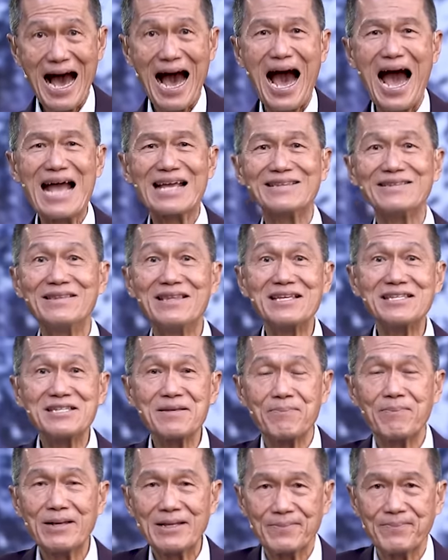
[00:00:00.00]
I
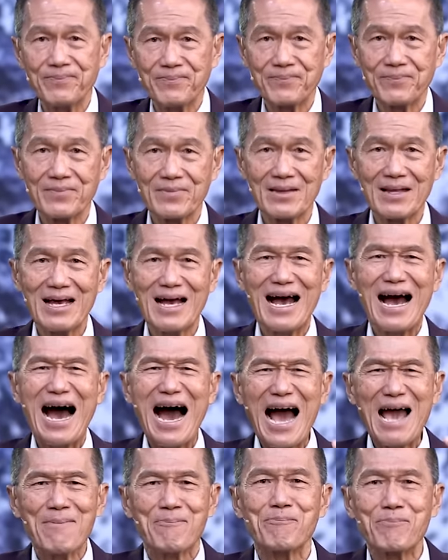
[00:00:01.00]
discipline.
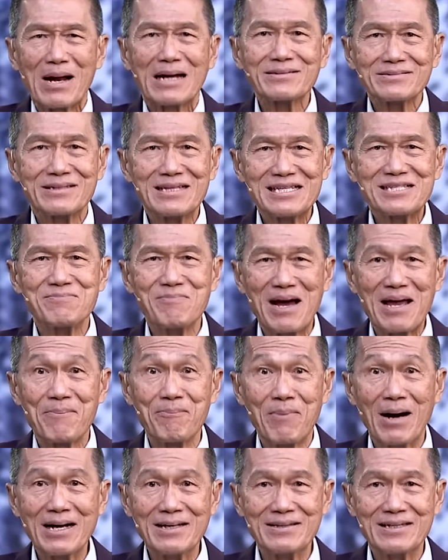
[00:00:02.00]
I practice my
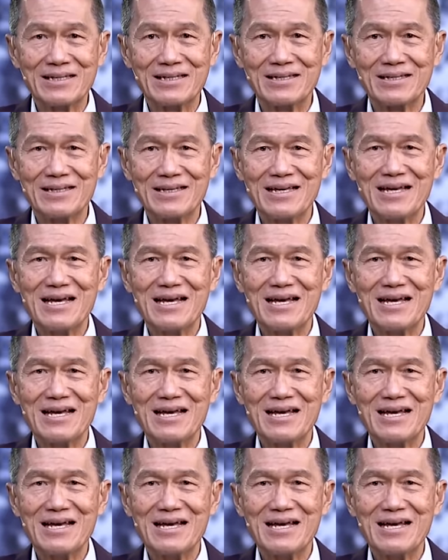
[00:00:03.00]
body.